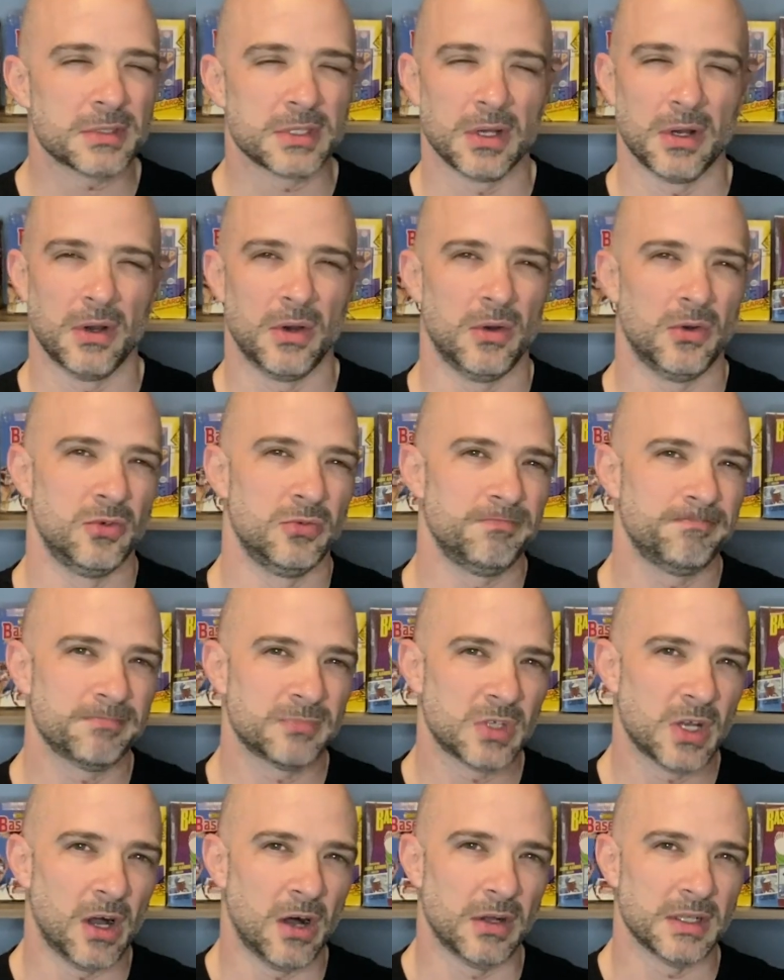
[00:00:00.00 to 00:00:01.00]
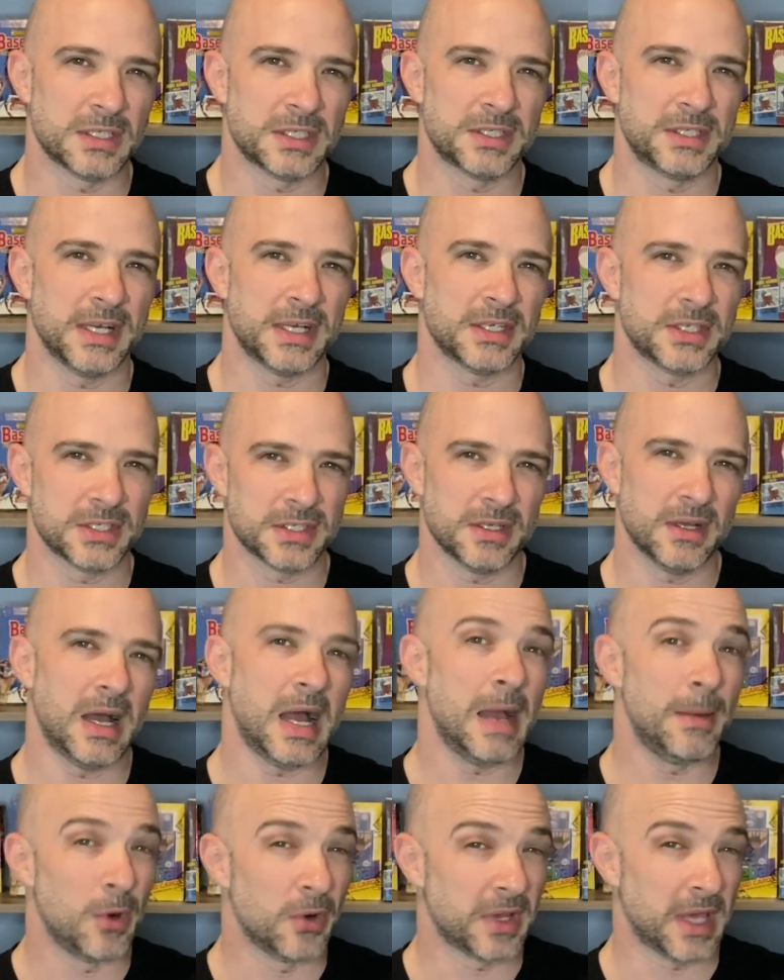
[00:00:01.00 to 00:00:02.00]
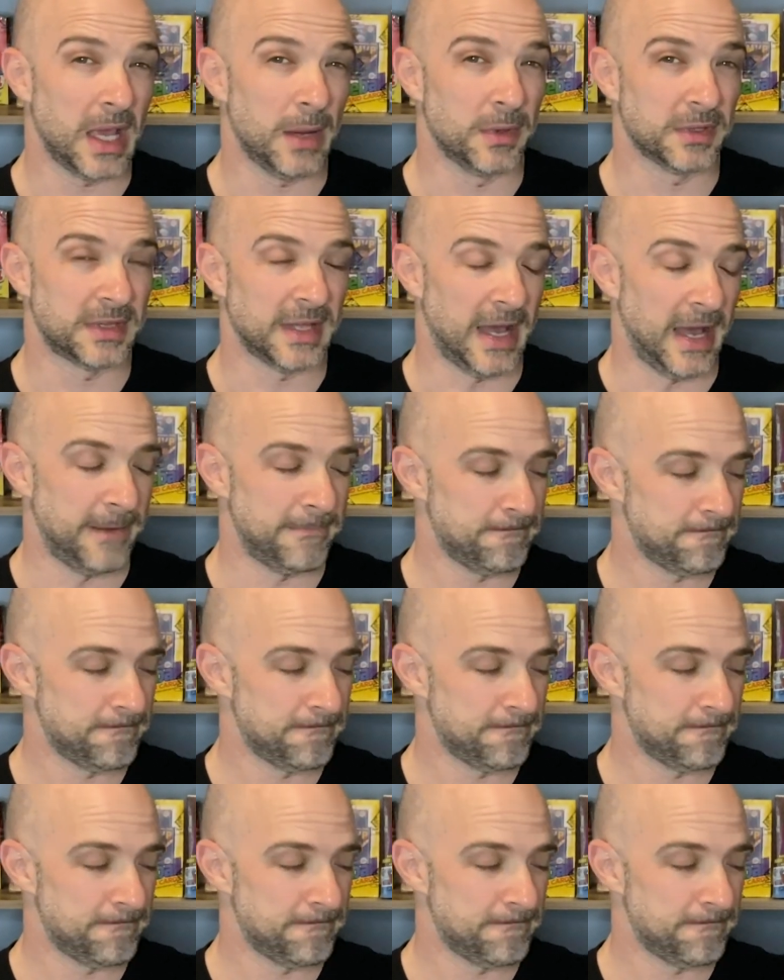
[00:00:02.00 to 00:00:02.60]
so call it 6. I'm okay with that.